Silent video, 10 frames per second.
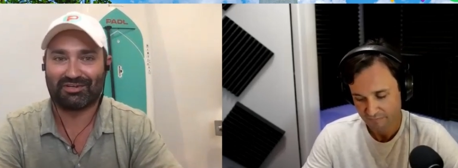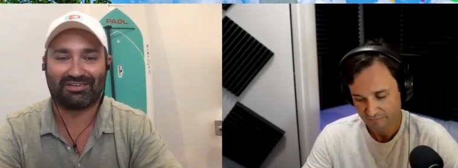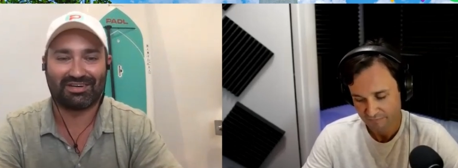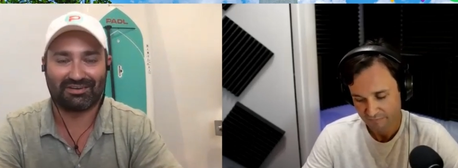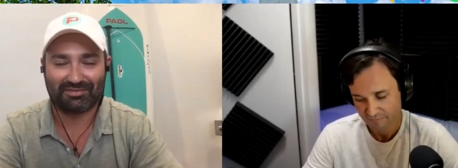
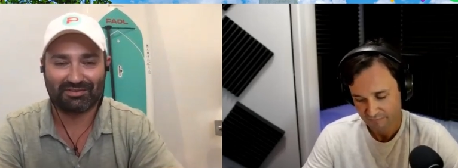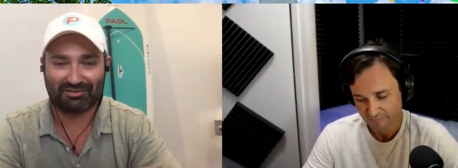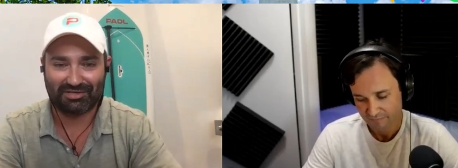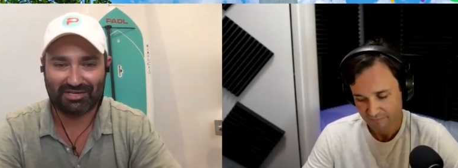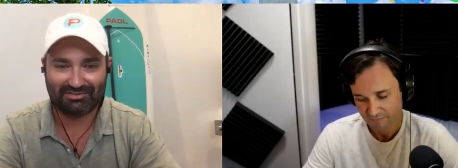Speaker 1: learned out of this
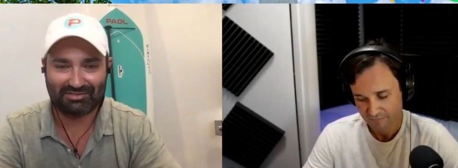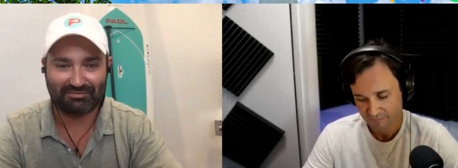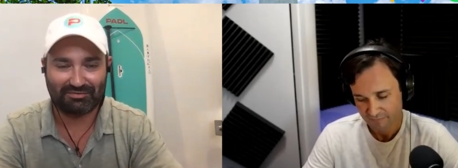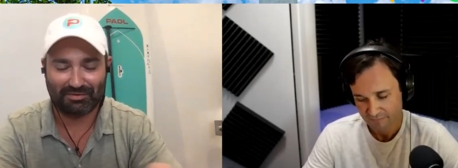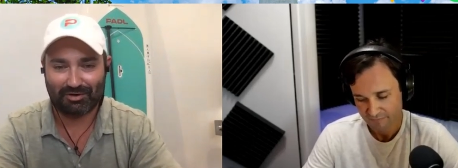
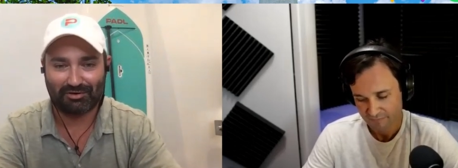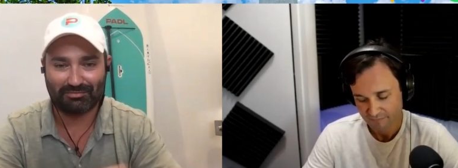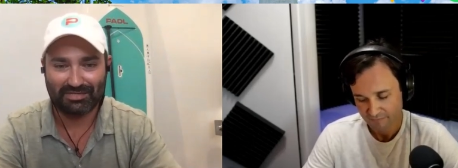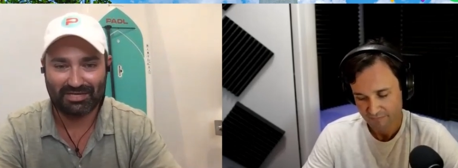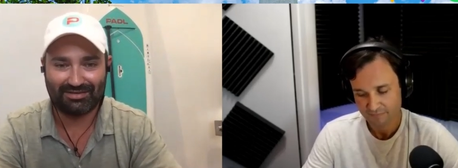location from our
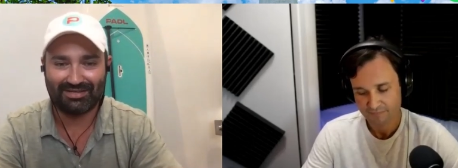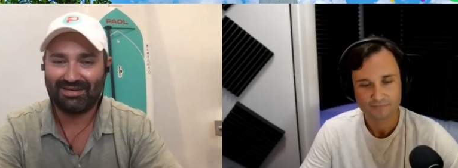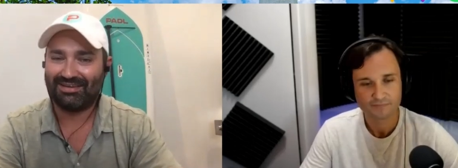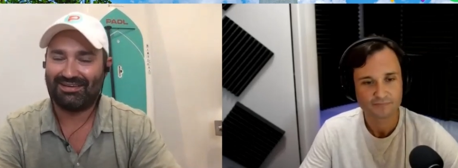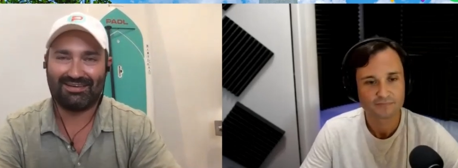hometown.
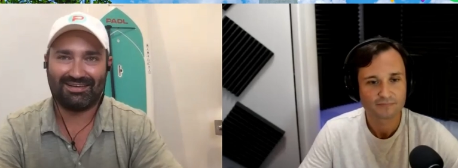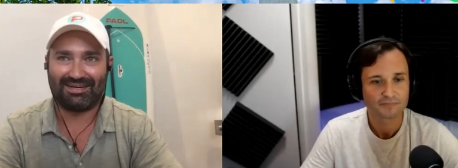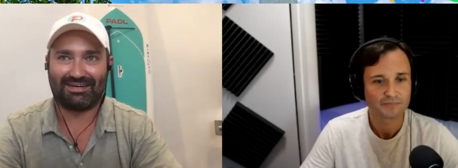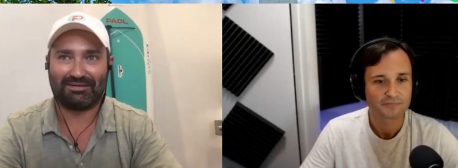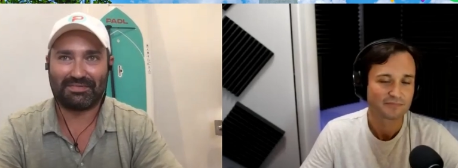
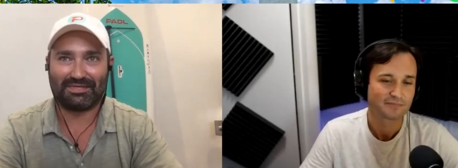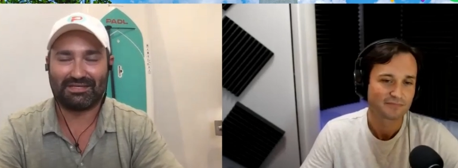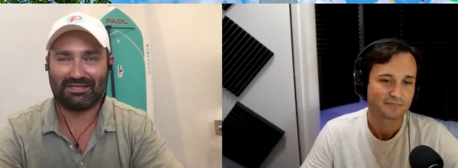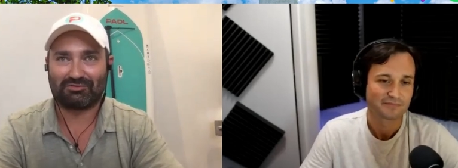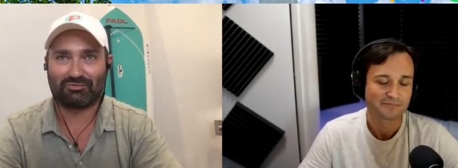Um,
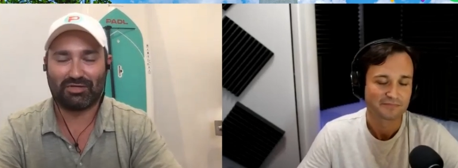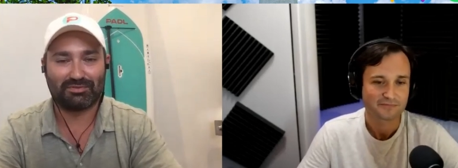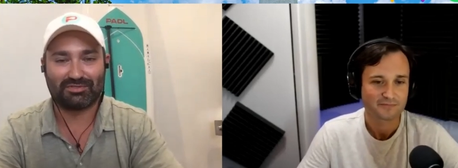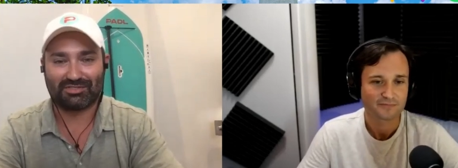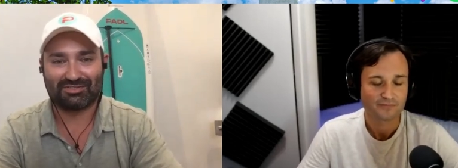it, it's
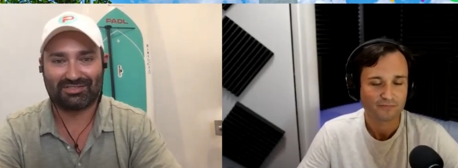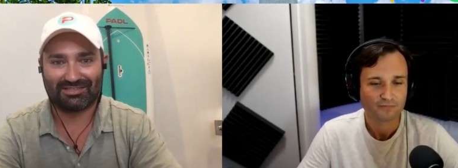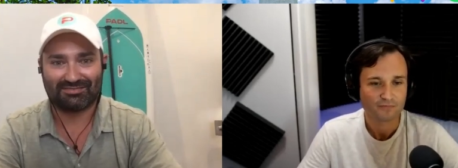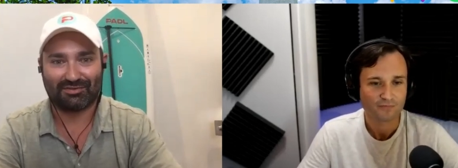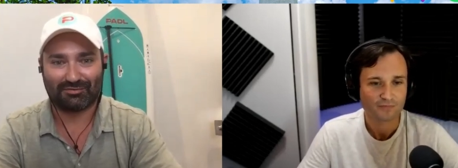really
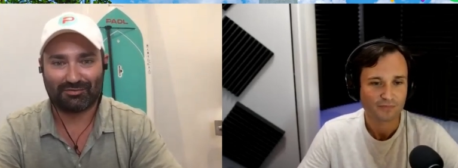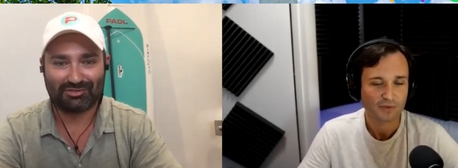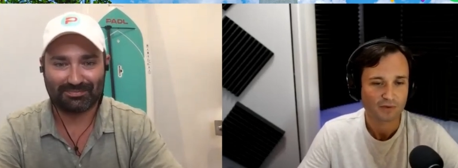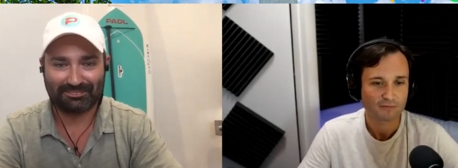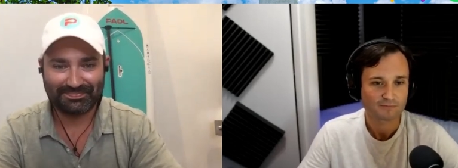positioned us for the
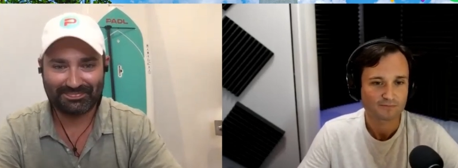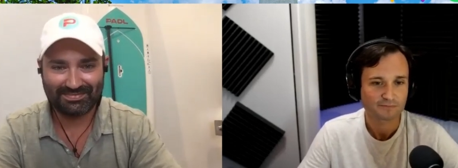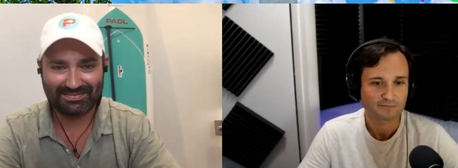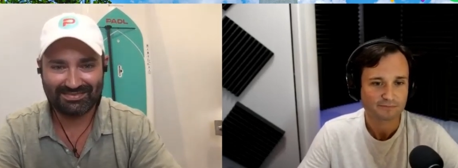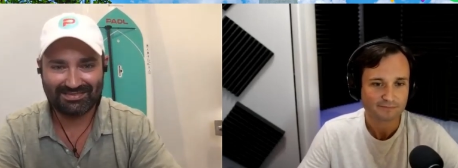future.
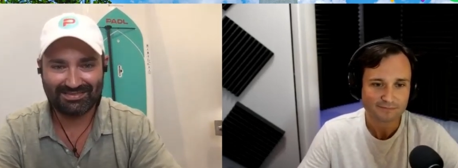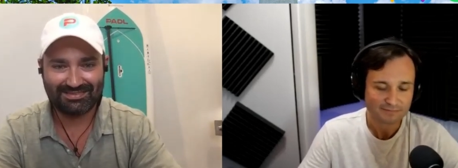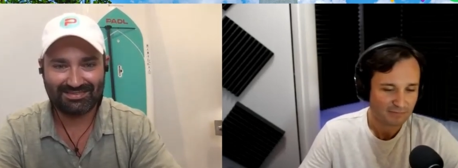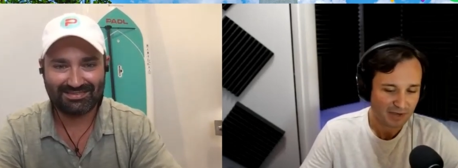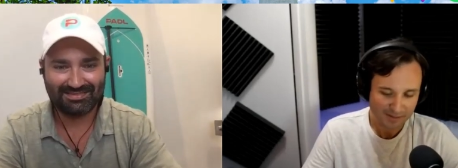
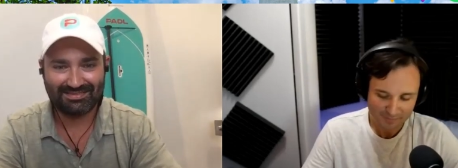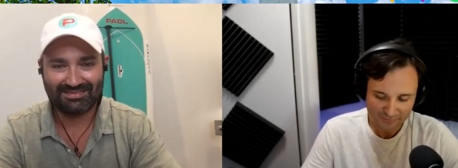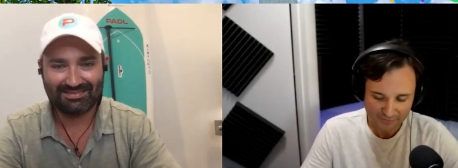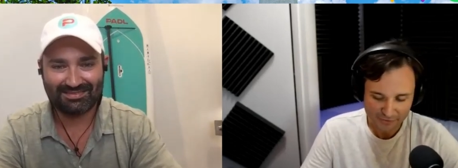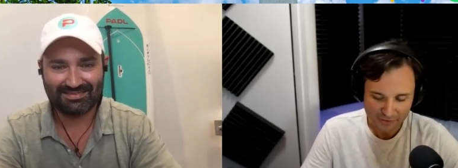
Speaker 2: I am
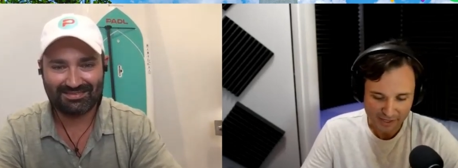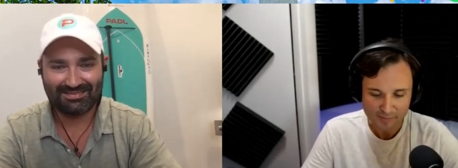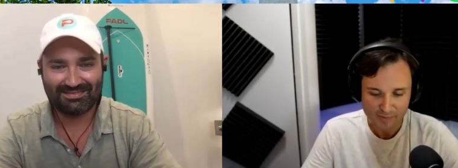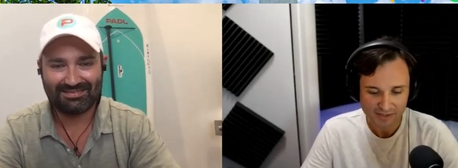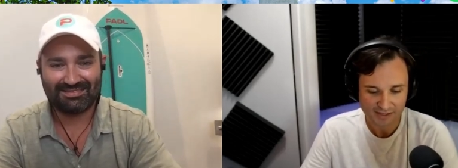very
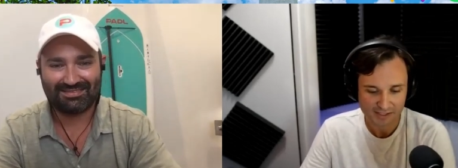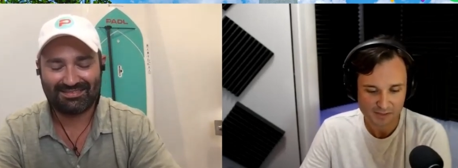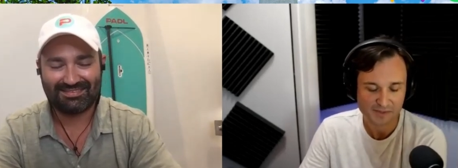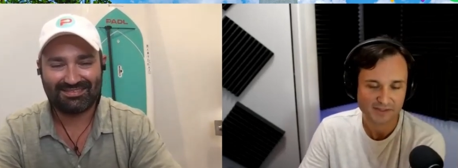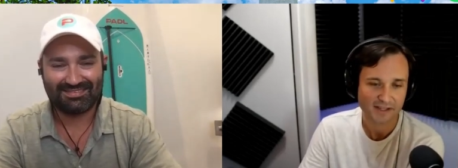happy that Key
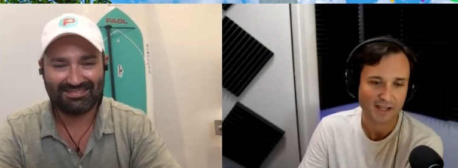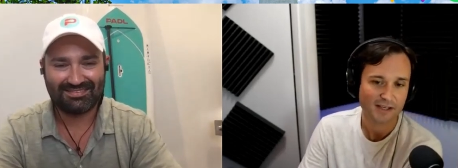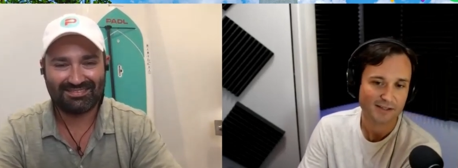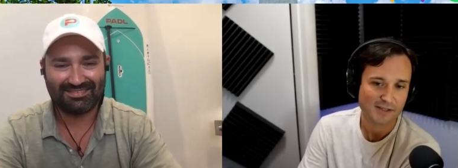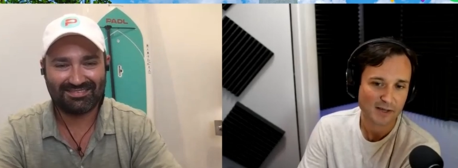Biscayne
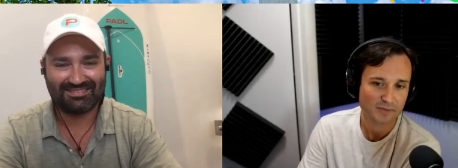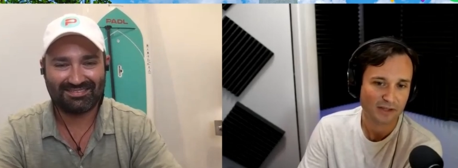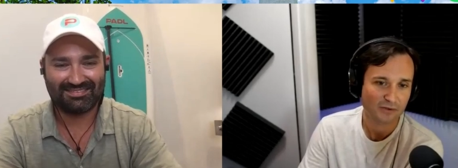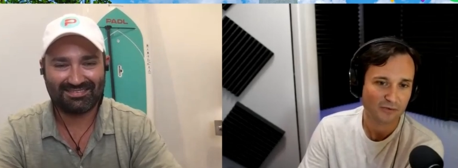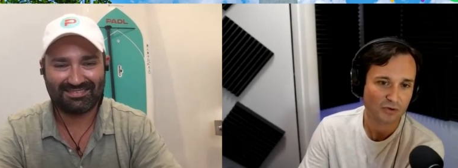adopted
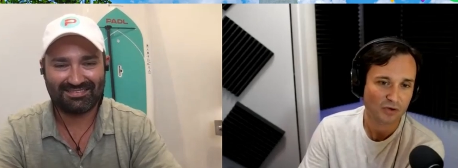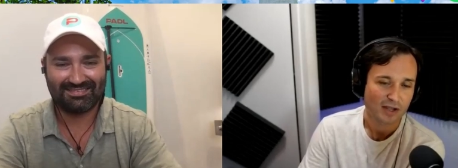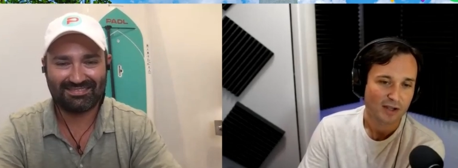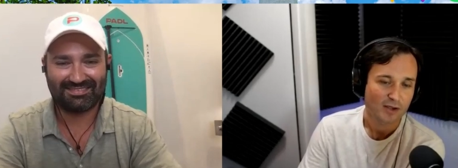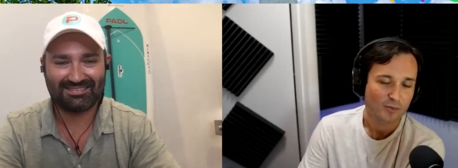your
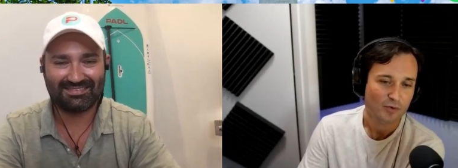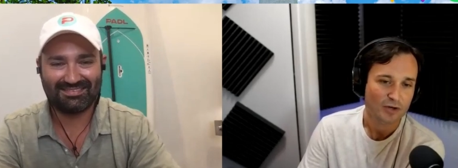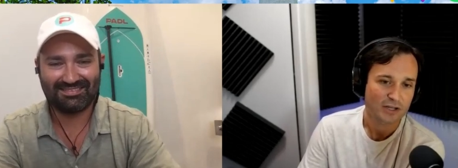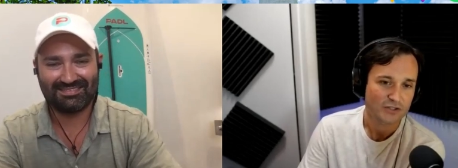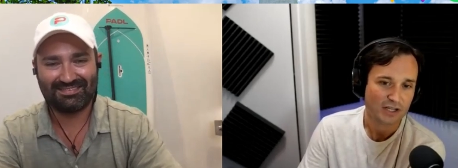
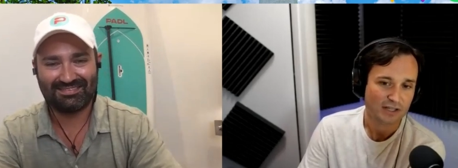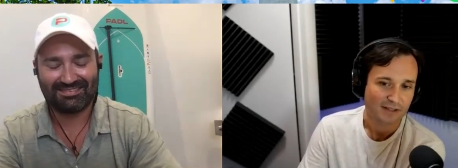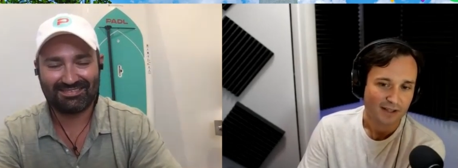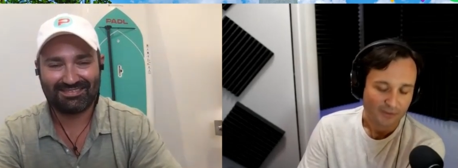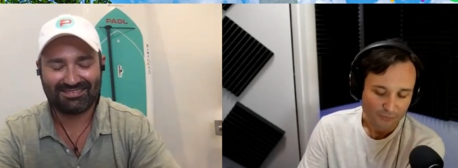project.
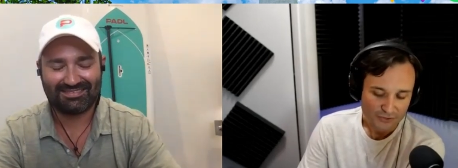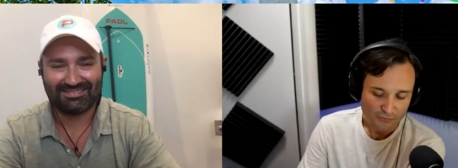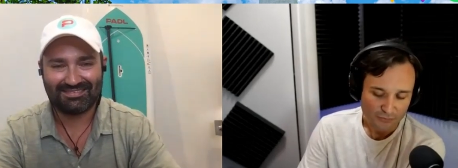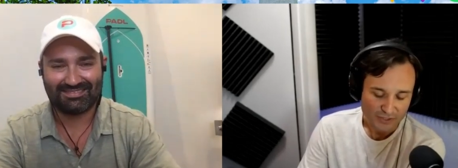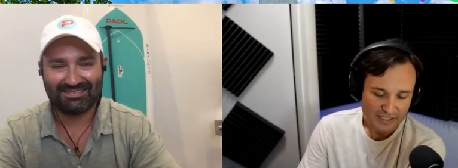Which
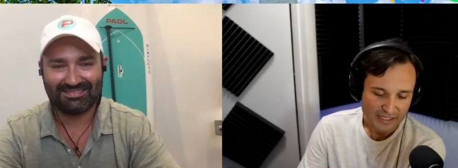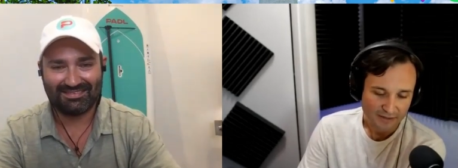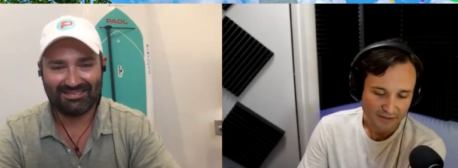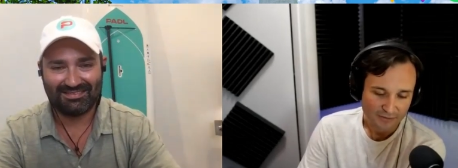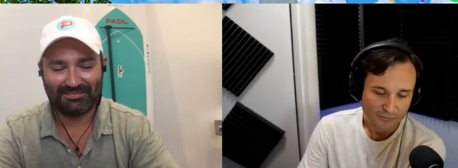was it?
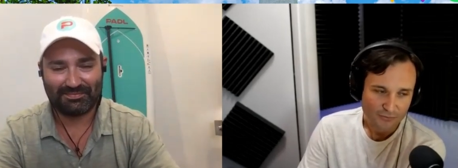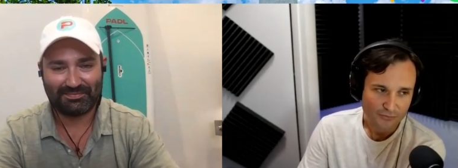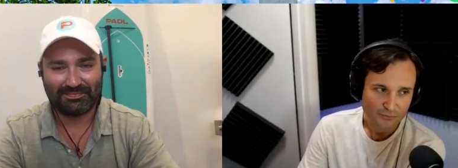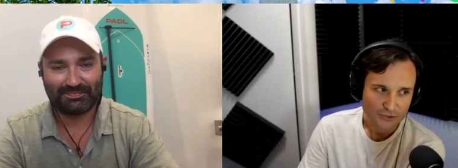Would